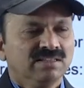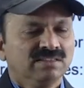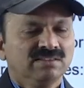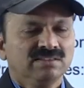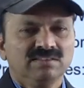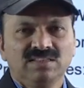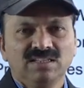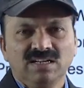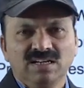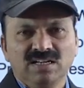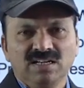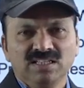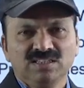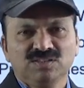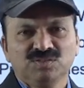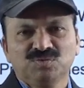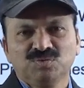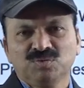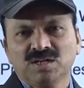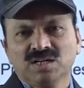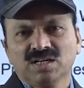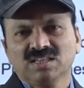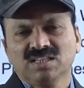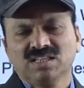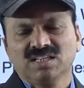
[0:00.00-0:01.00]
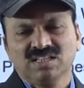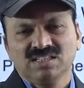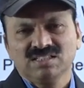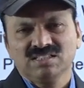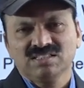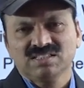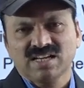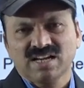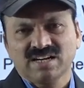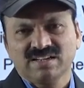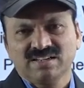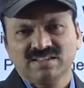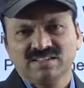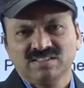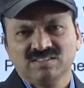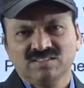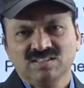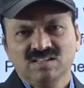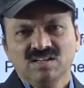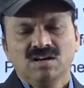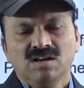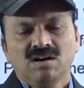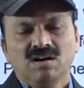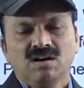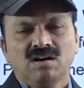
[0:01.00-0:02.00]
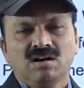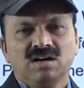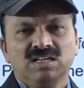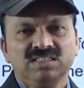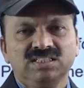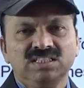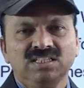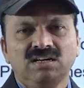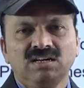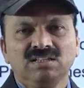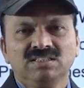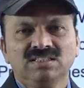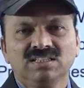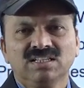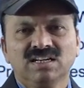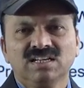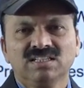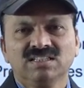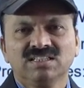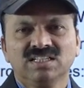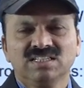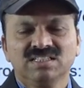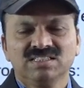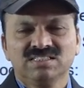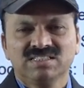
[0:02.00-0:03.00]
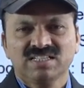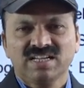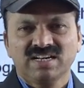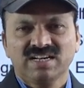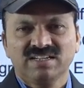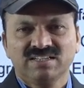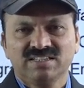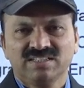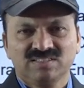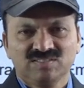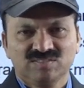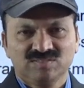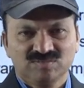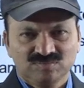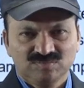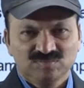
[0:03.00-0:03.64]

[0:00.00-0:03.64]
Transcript: Dalit word that is added. Adi Andhra that is added.